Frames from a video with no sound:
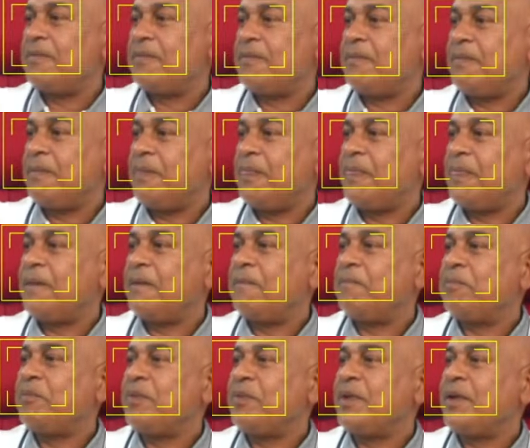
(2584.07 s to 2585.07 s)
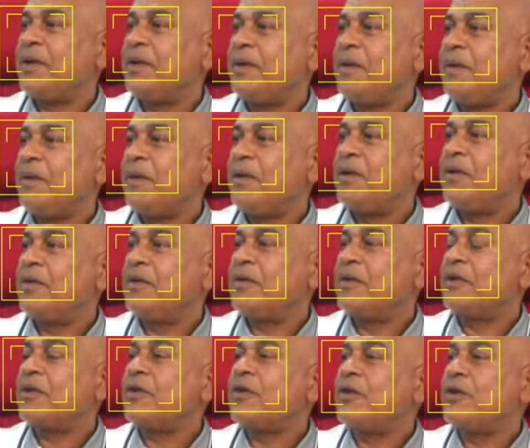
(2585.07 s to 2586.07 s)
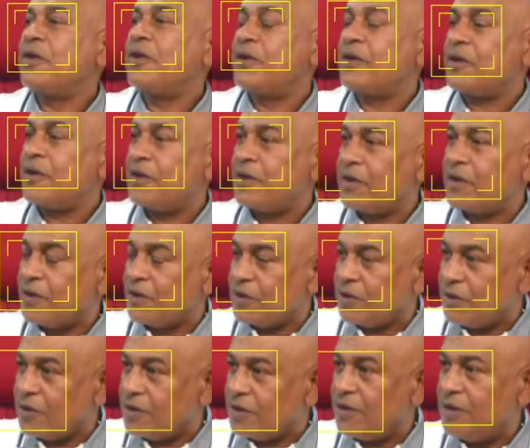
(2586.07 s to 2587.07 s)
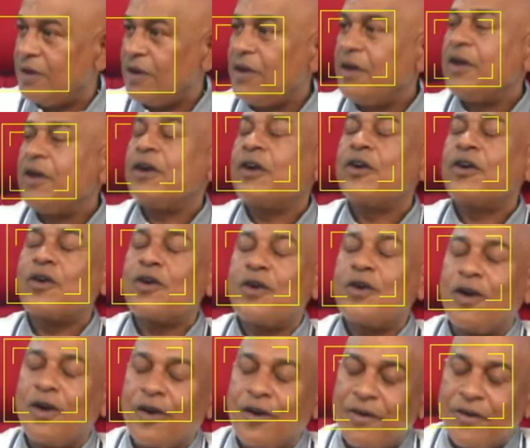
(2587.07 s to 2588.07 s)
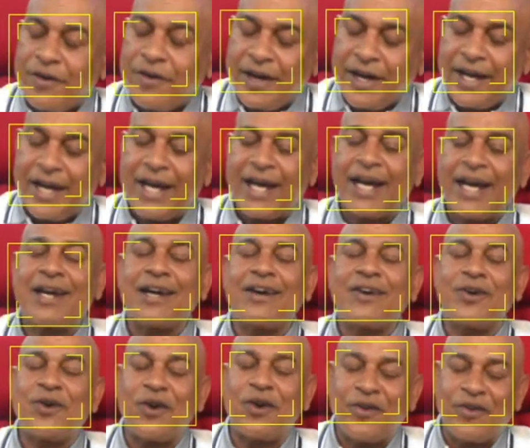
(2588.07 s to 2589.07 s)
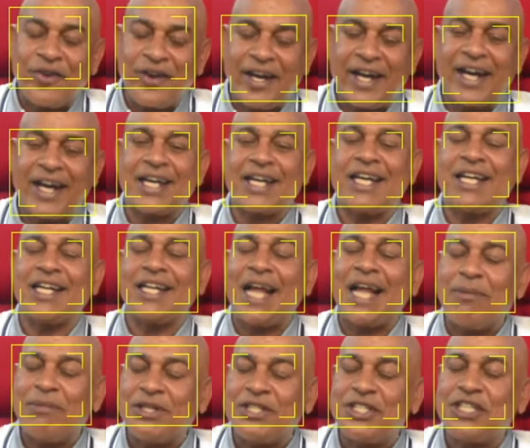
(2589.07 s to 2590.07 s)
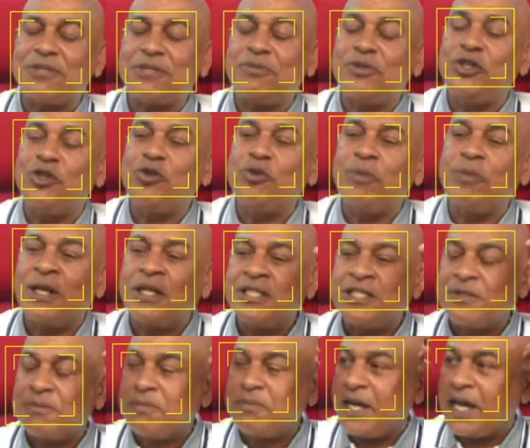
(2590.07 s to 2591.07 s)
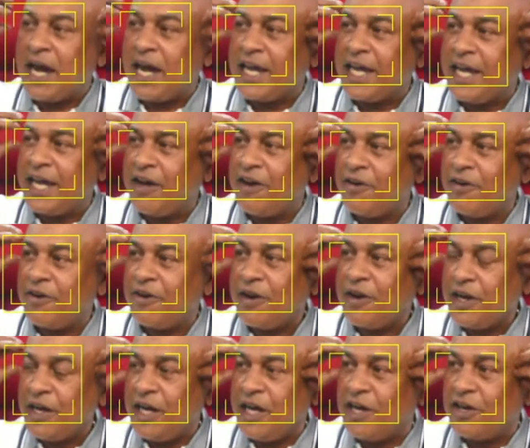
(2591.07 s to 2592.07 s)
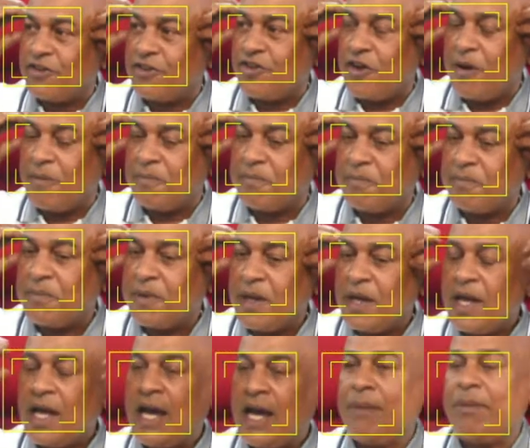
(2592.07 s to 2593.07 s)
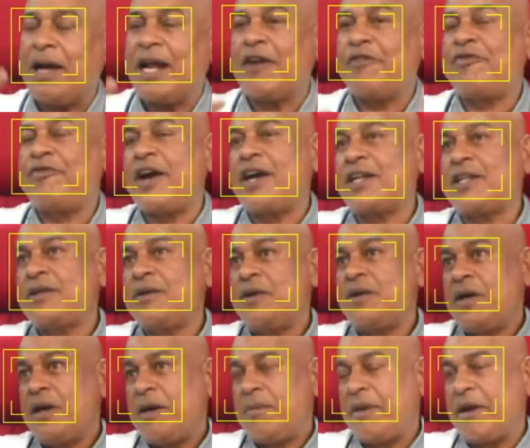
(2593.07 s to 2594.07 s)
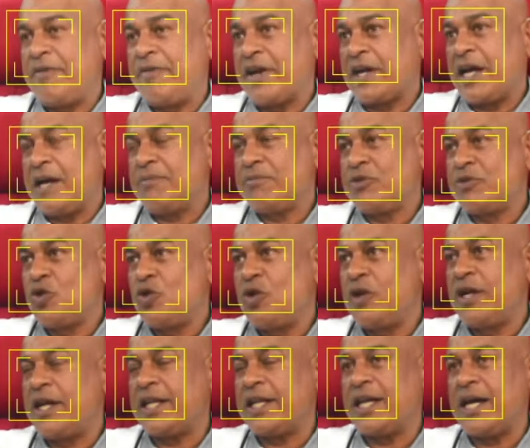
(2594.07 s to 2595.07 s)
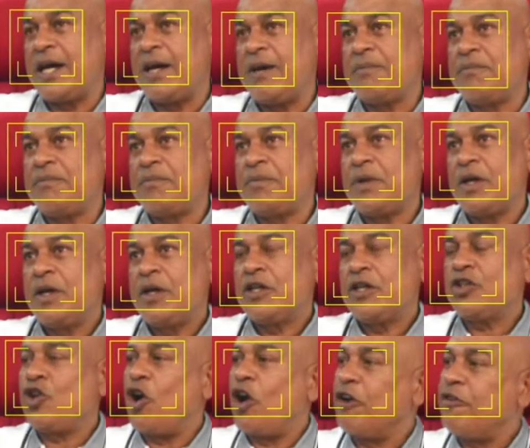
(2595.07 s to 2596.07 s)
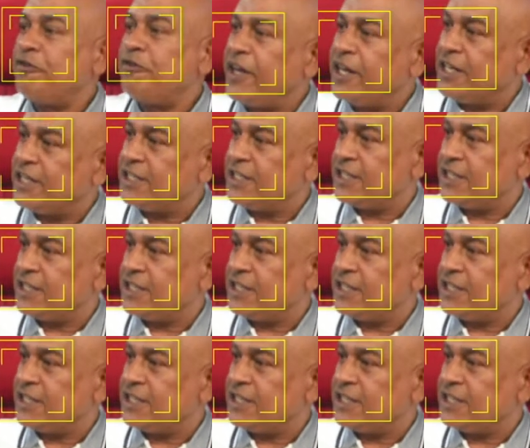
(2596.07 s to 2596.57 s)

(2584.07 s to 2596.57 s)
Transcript: to the seafood, the sea life, constantly every 5 seconds, every 5 to 10 seconds. Correct. It damages humans' eardrum. A matter of fact, I'm told that dolphins.